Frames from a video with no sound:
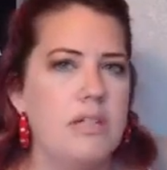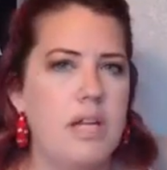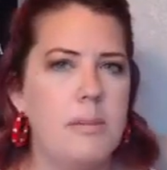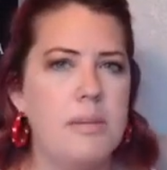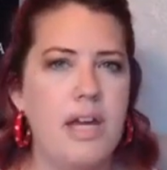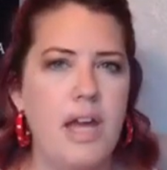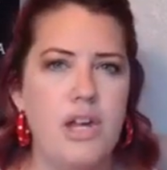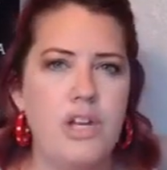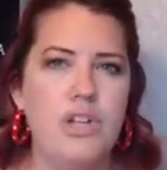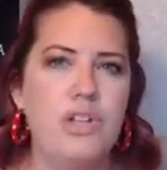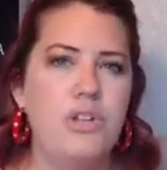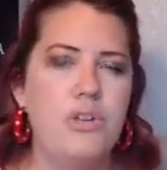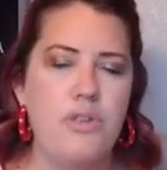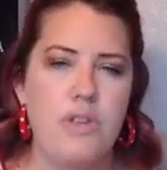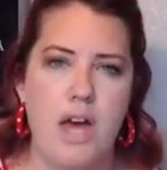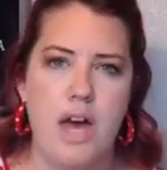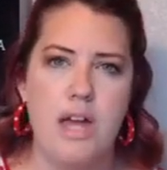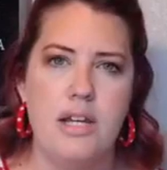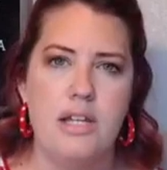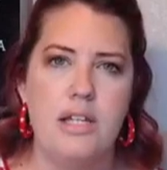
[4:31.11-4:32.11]
Tell me how you knew
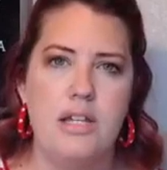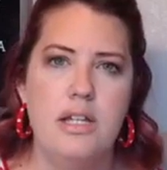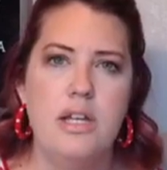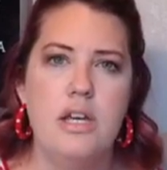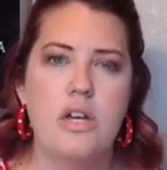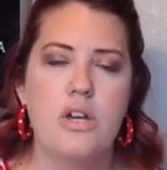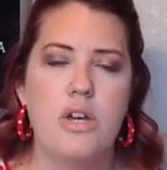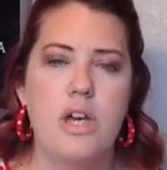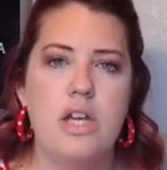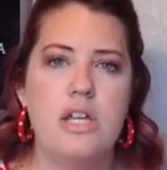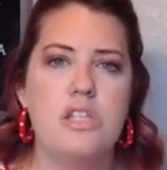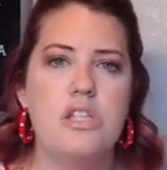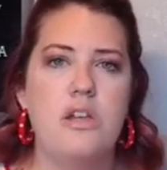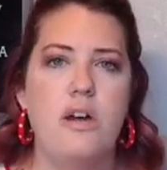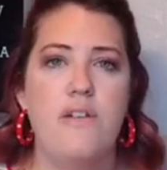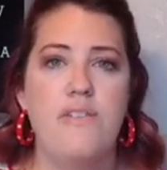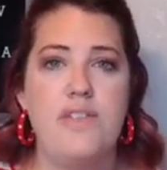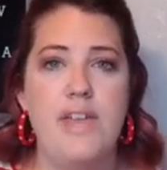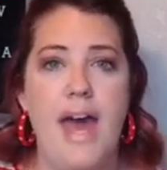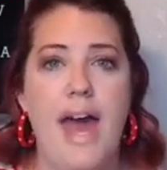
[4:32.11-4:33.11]
that. Okay, so
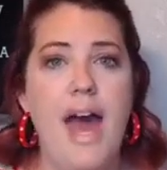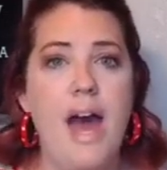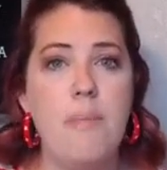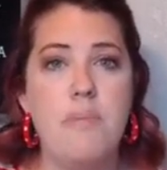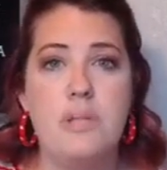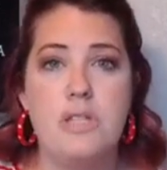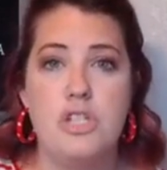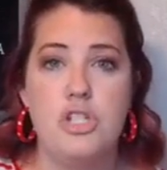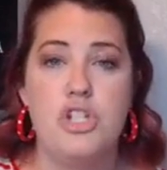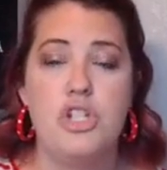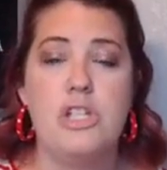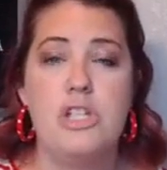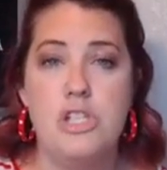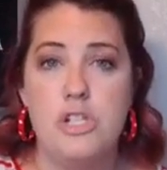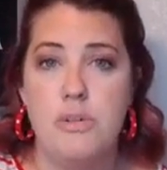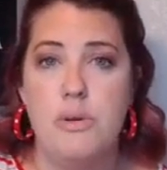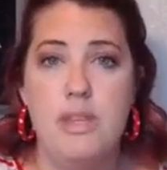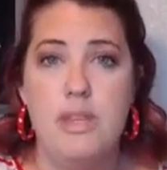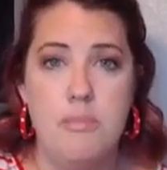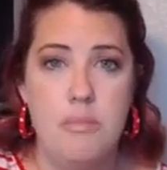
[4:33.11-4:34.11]
if the app is just
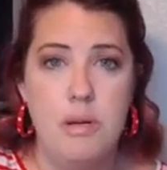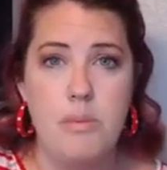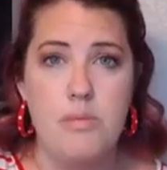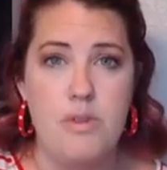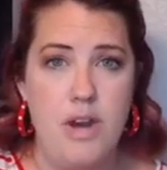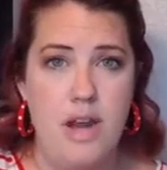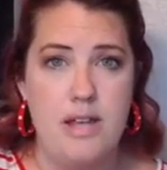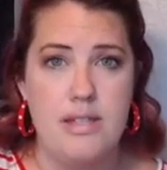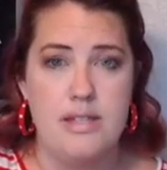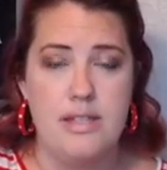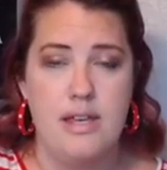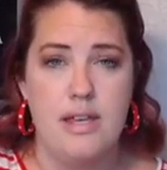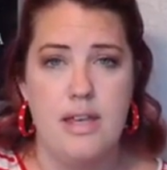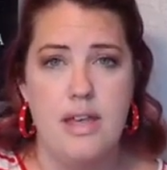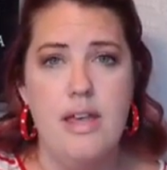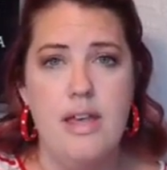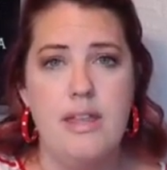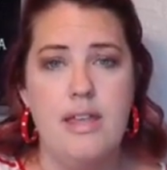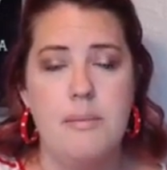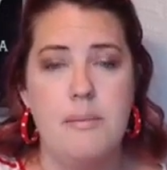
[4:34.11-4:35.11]
doing the memorizing,
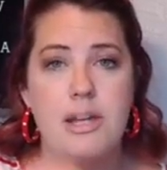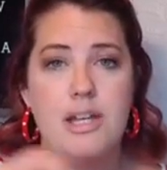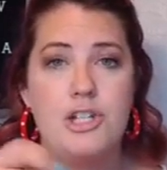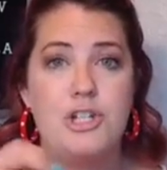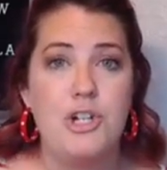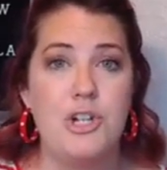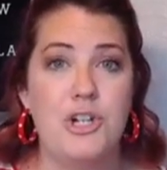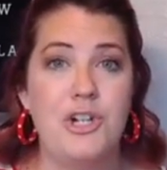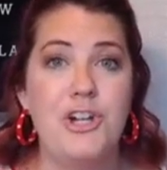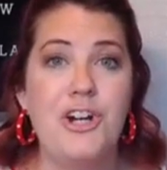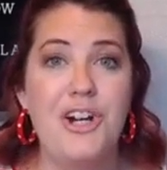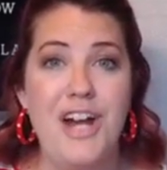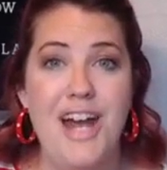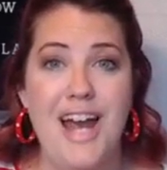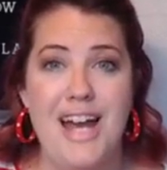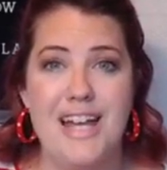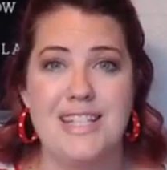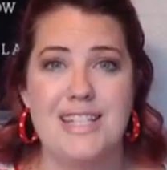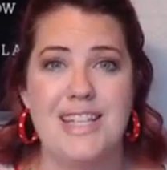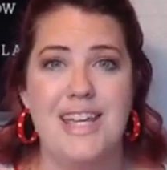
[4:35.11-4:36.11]
then make sure you're
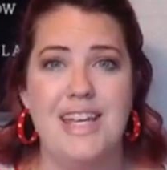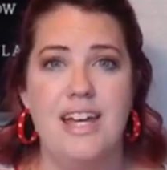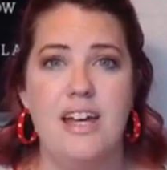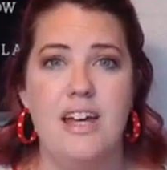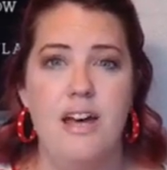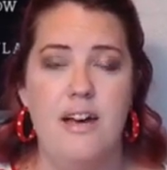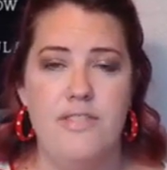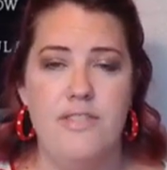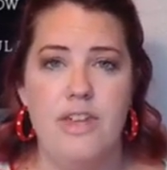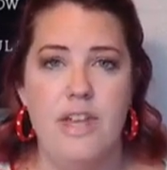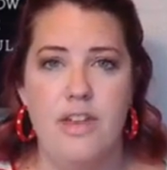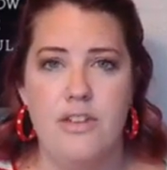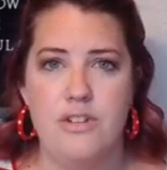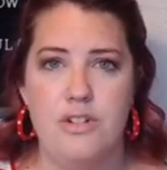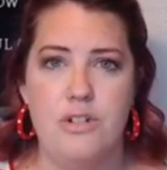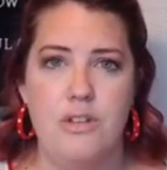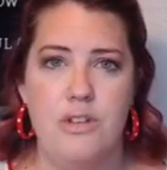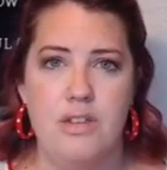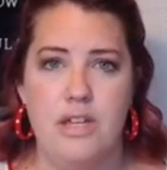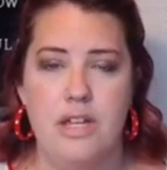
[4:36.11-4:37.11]
asking of the other
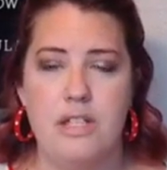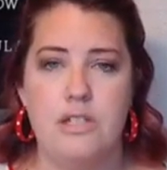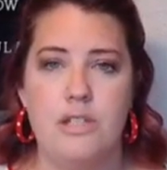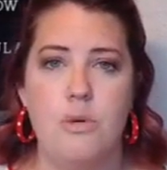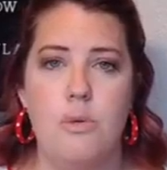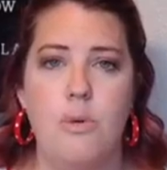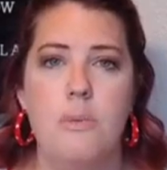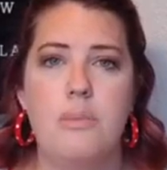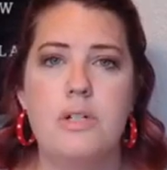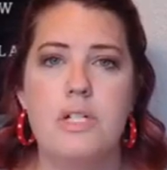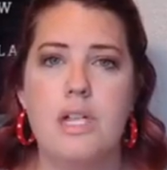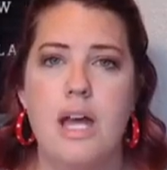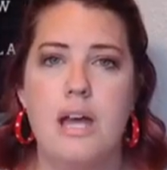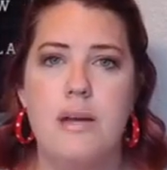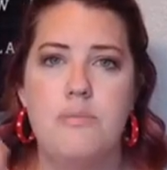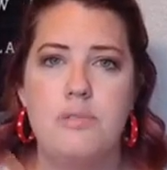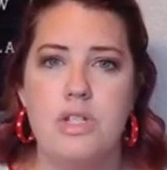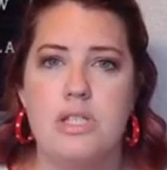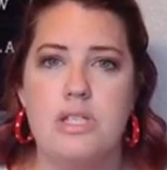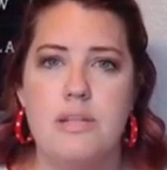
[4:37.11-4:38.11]
2 things. So one more
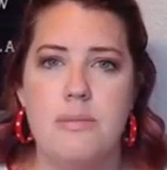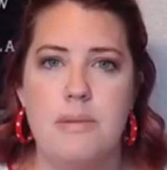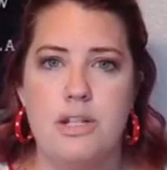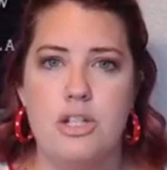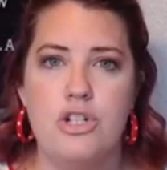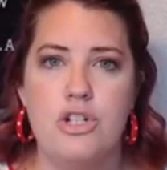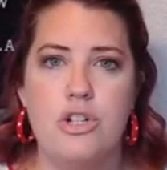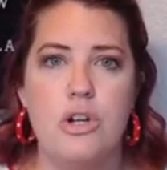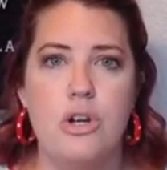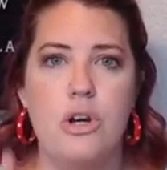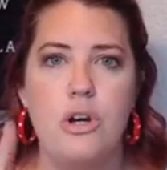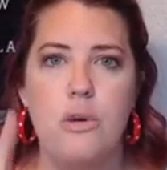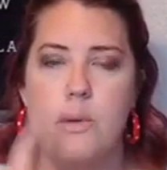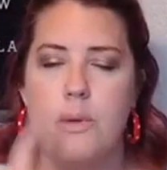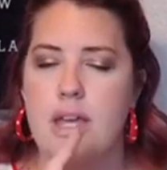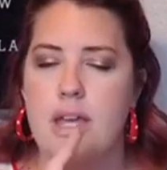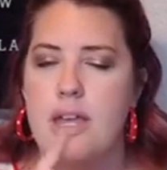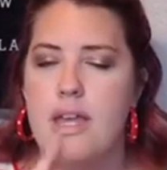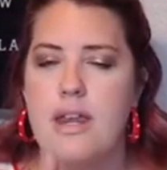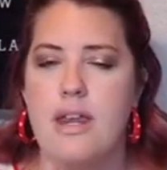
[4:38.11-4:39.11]
time, just to make sure
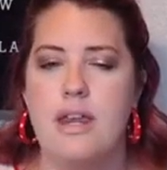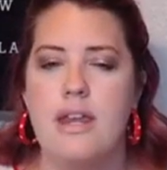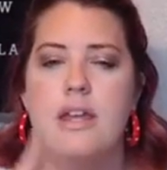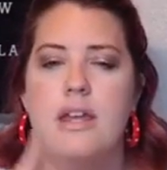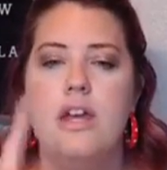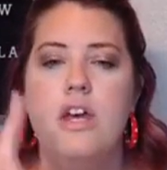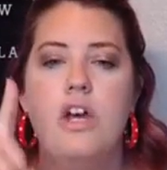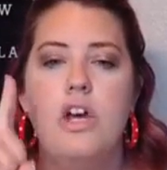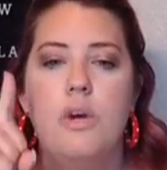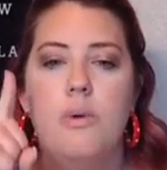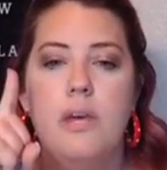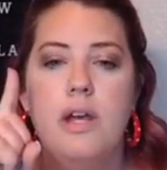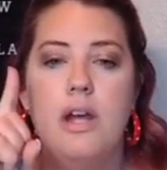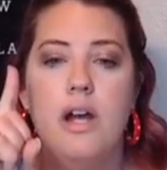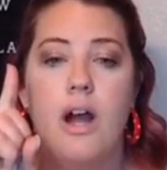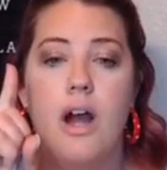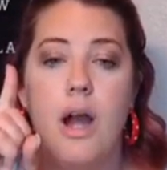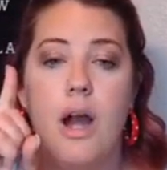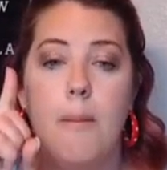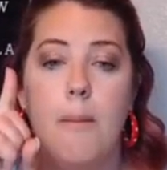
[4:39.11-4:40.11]
we get it, we
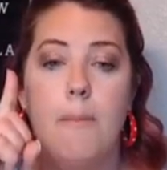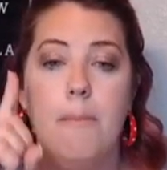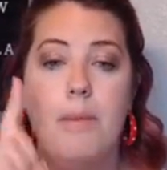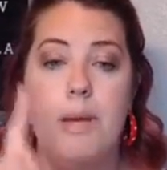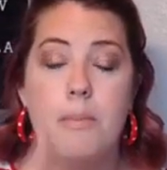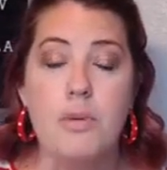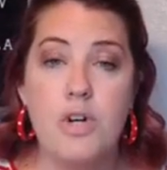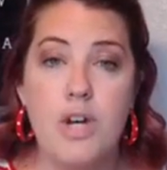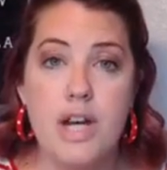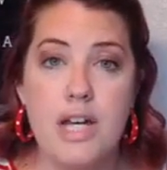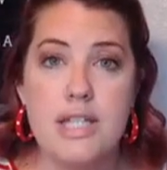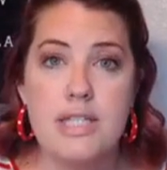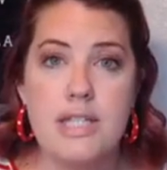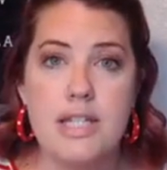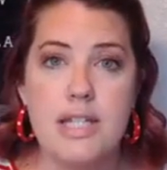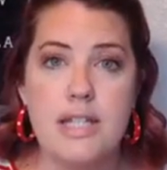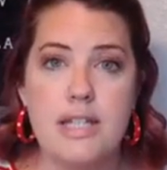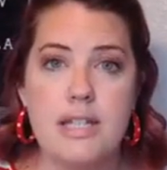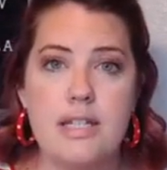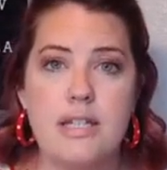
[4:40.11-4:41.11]
are
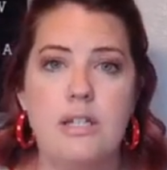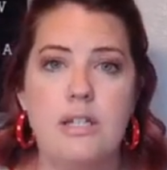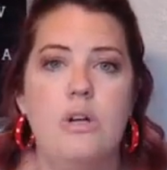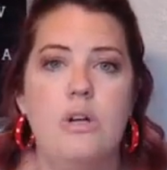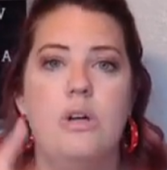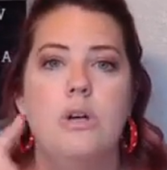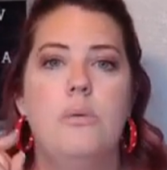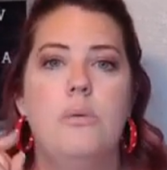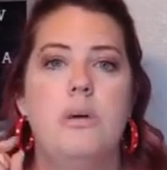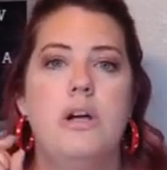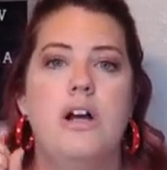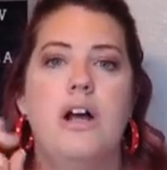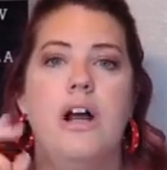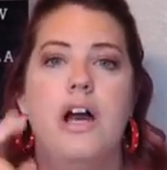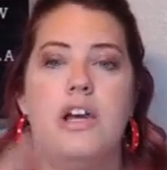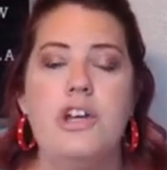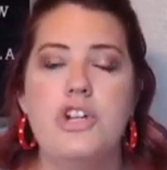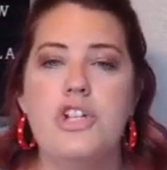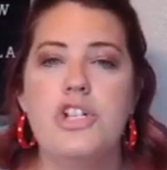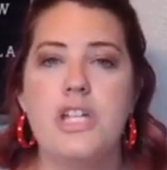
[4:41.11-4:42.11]
memorizing, we are
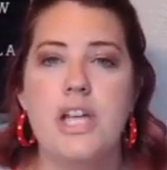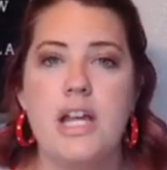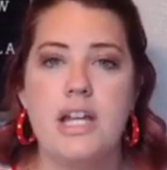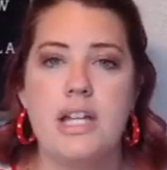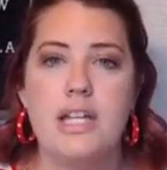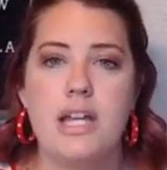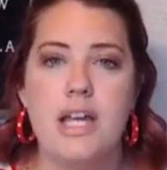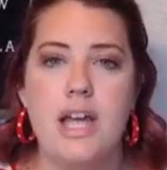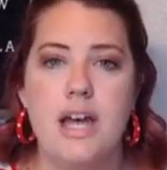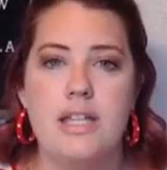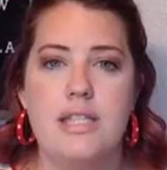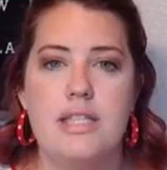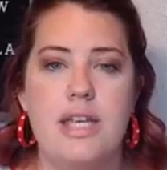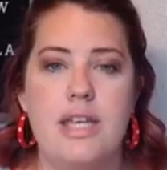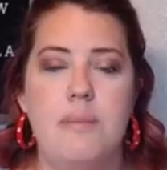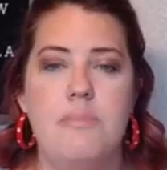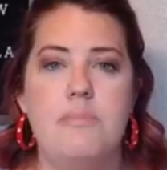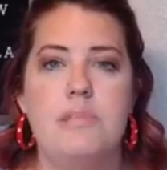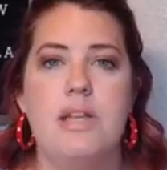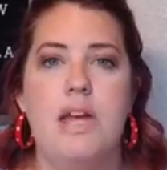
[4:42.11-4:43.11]
understanding the
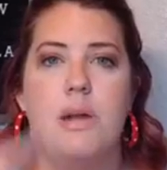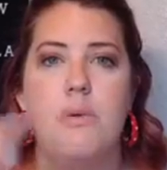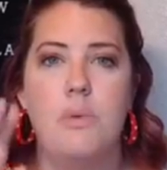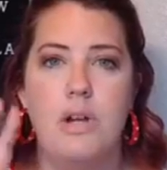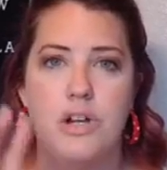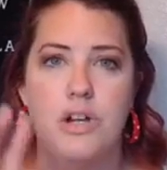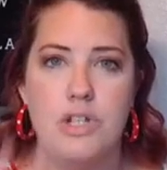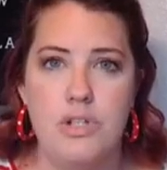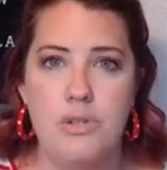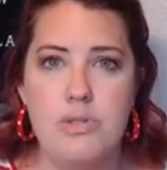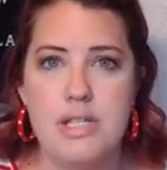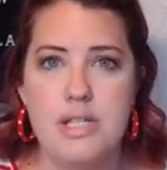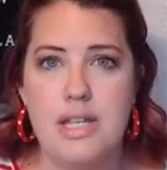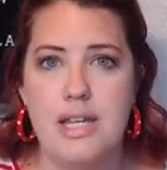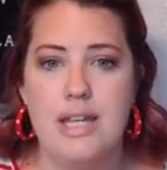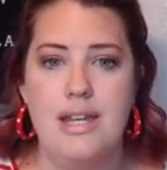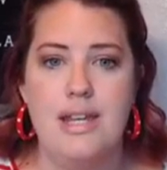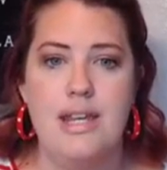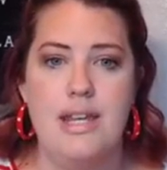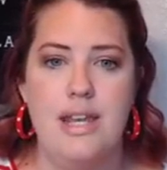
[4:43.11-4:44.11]
concept, and we are
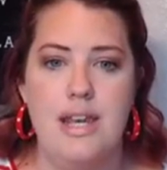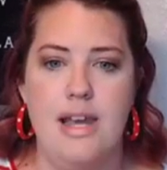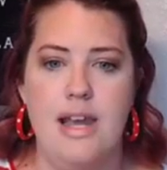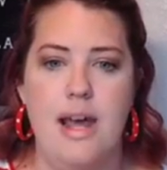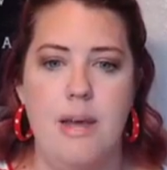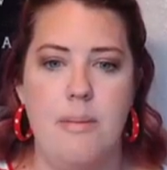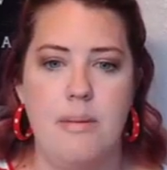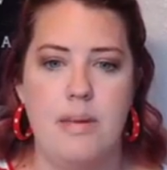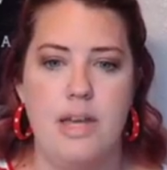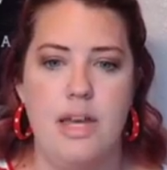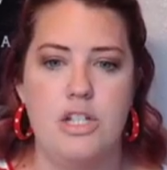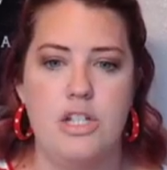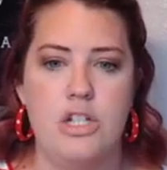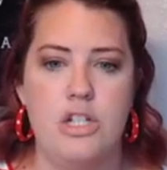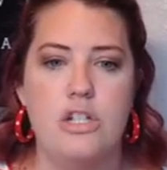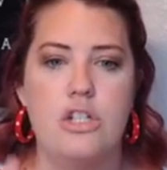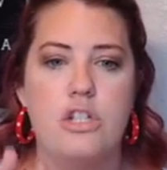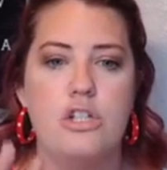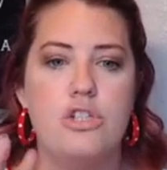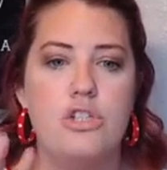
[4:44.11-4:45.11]
using it in an application.